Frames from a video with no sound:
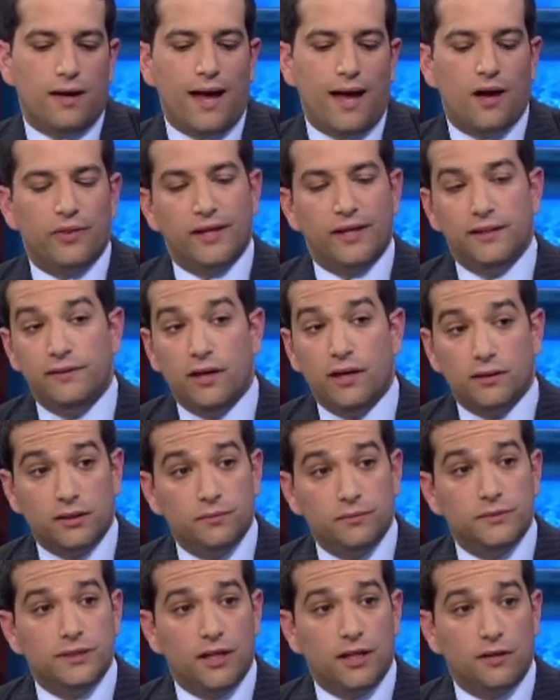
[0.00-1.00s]
how they
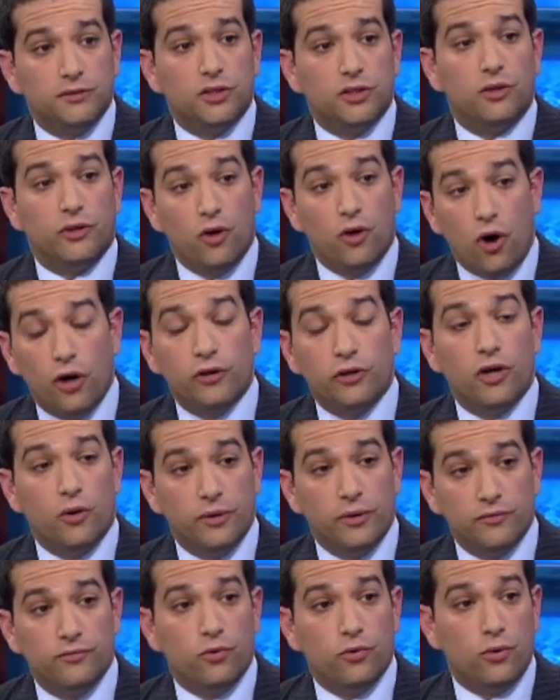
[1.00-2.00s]
conduct themselves on an
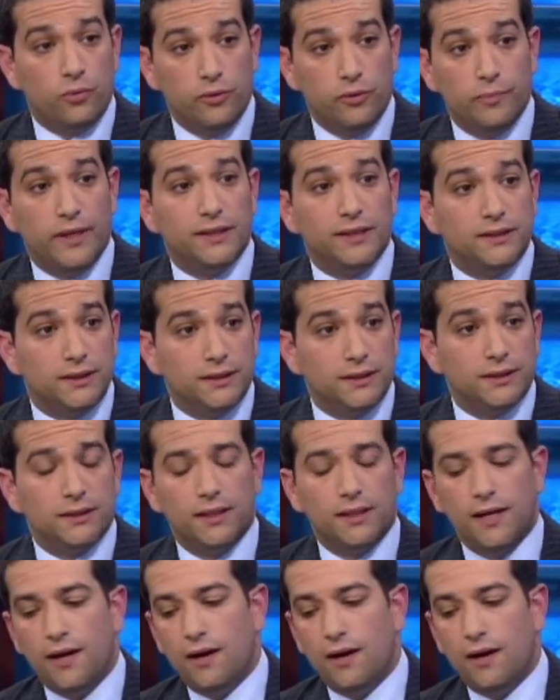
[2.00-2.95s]
ongoing forward basis.